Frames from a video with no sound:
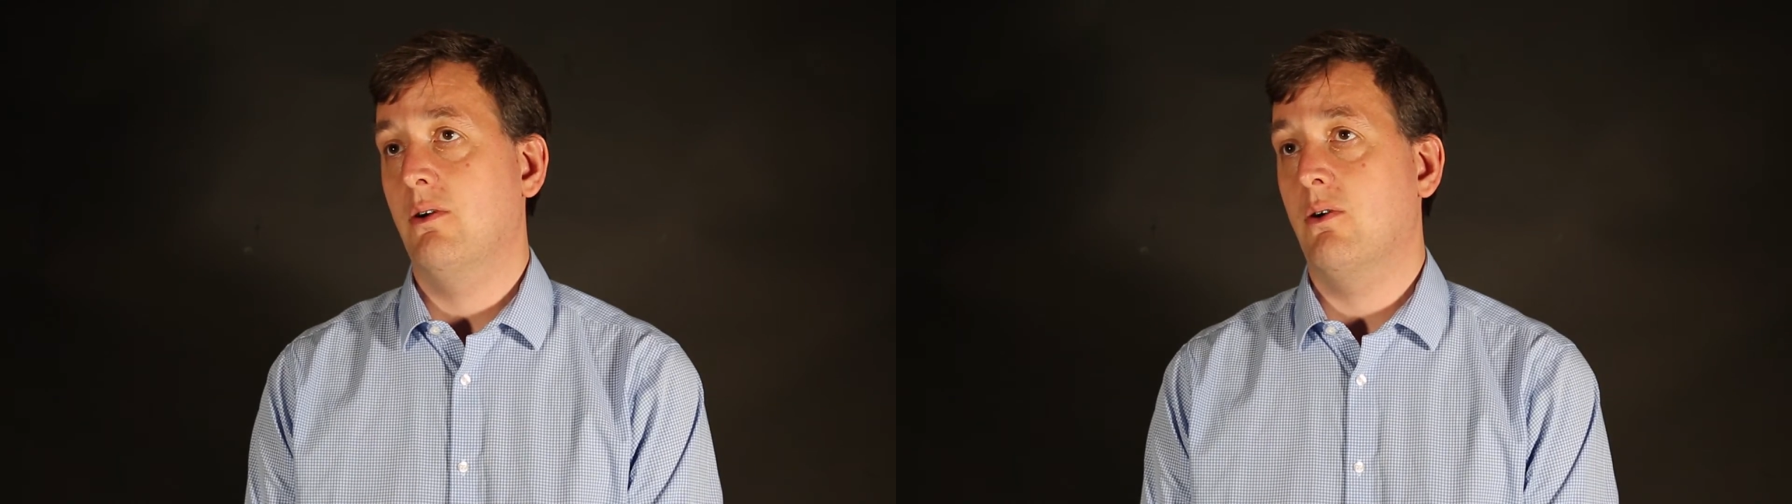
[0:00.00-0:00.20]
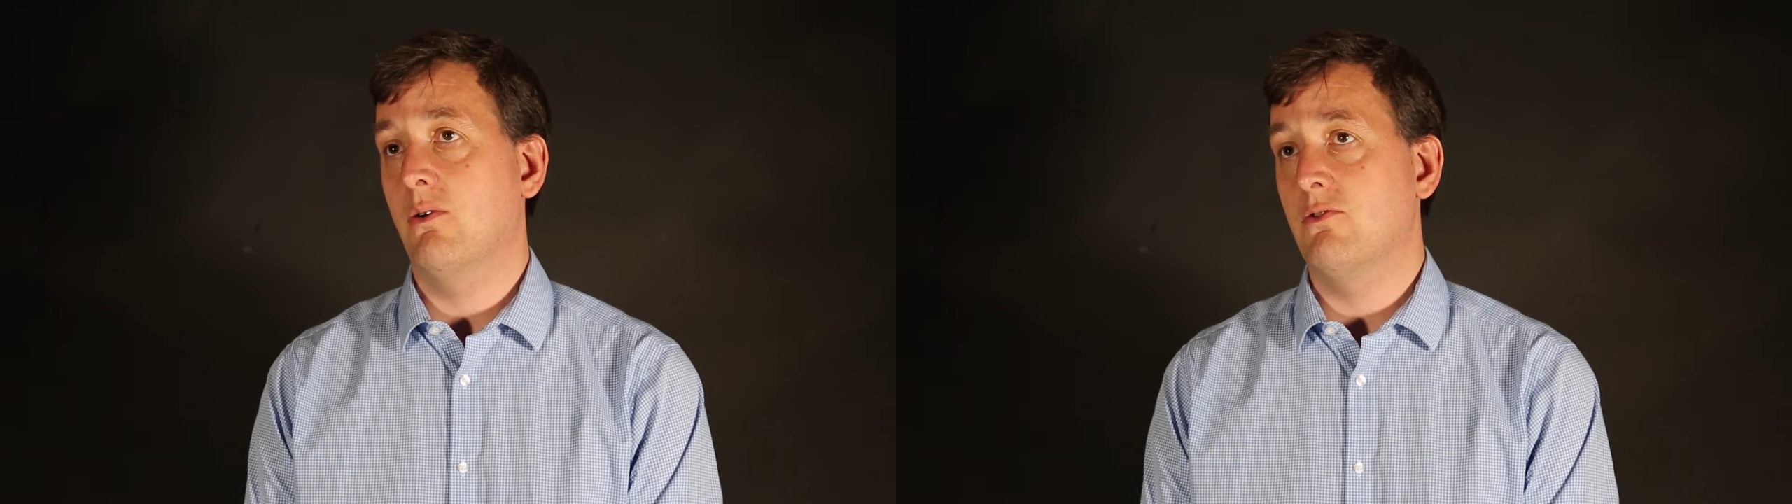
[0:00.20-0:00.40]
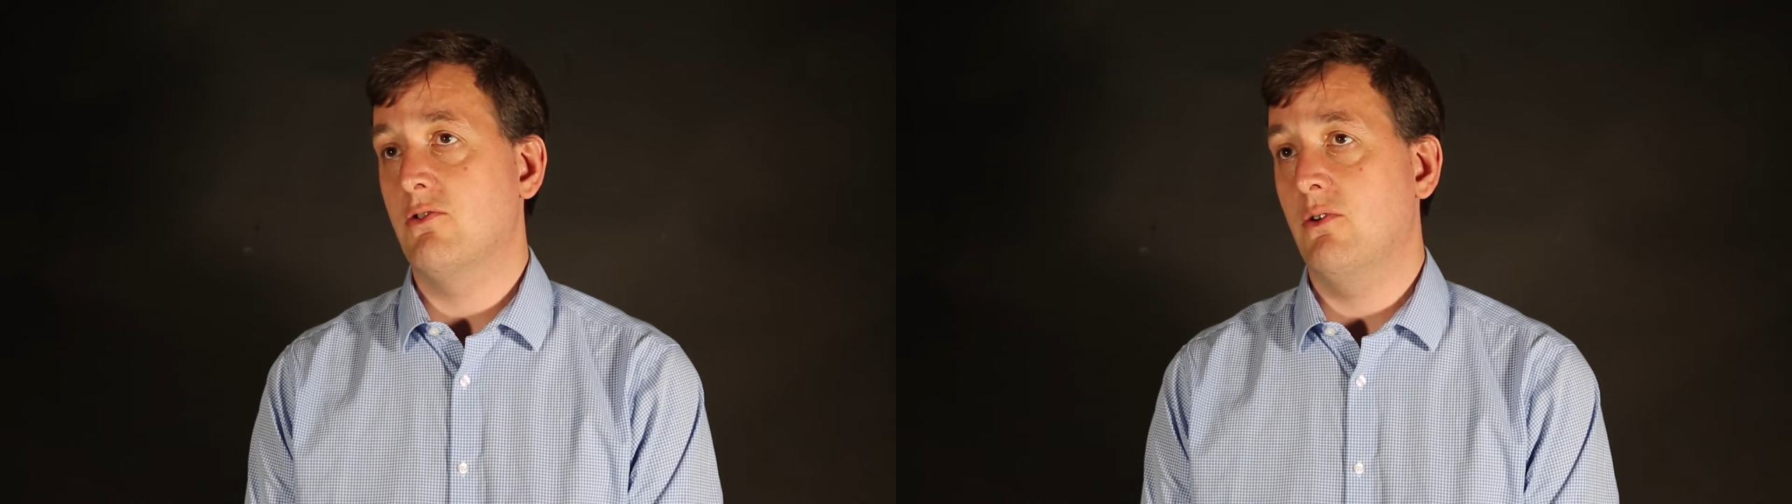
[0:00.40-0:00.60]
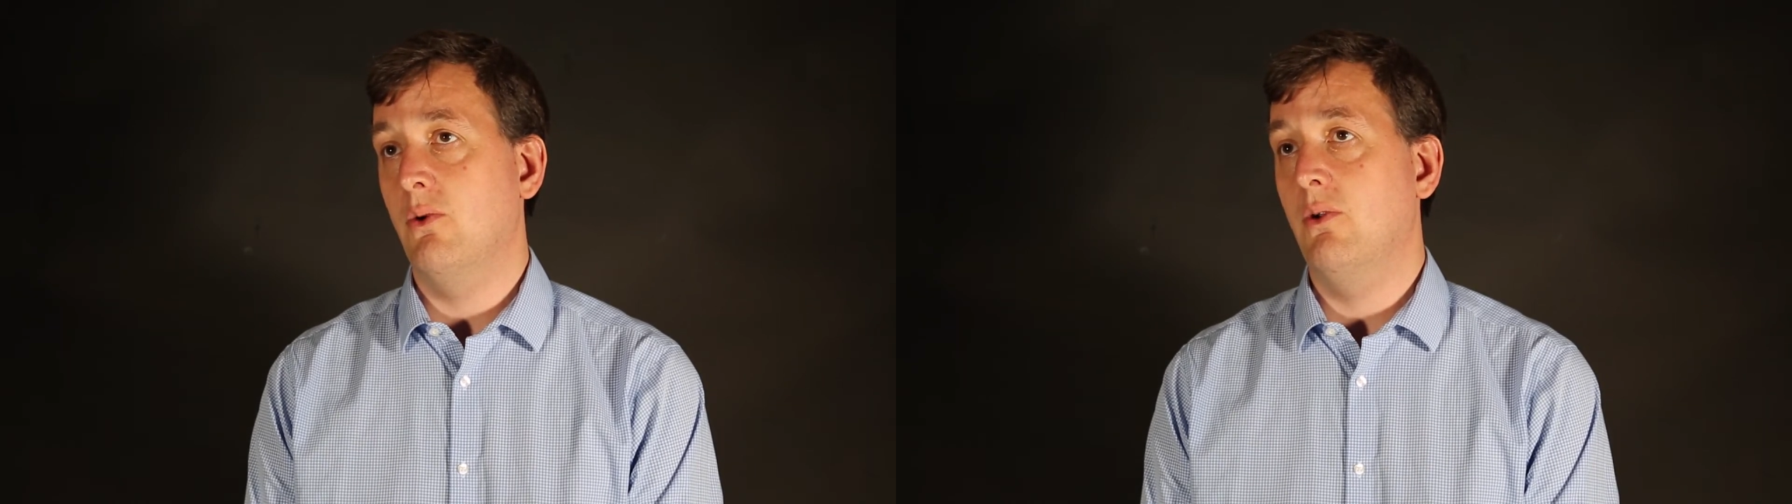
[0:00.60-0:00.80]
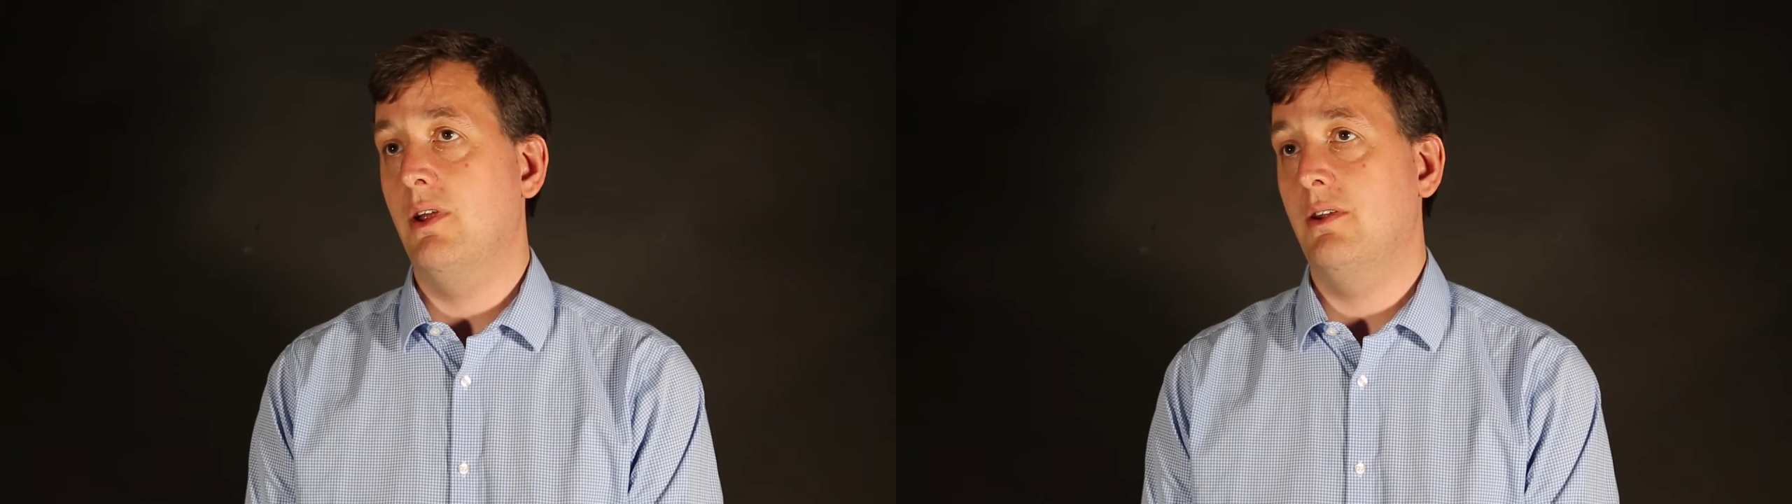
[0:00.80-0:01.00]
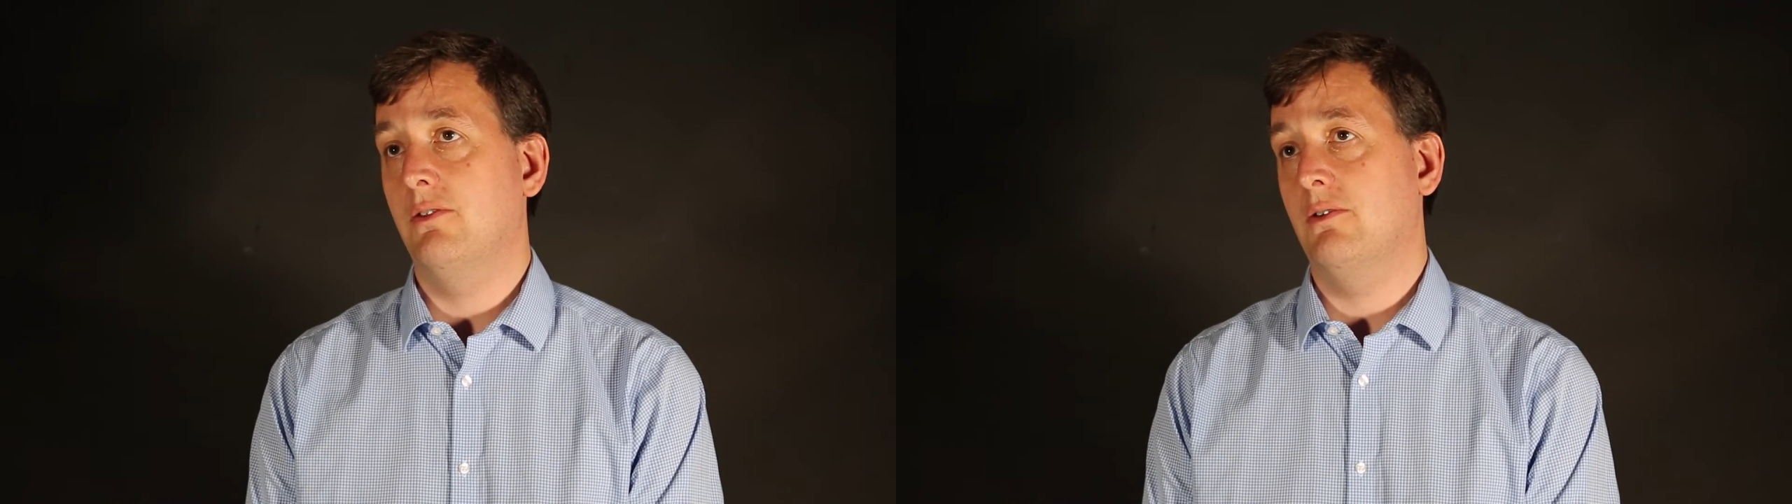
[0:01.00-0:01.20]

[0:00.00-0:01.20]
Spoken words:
control, and it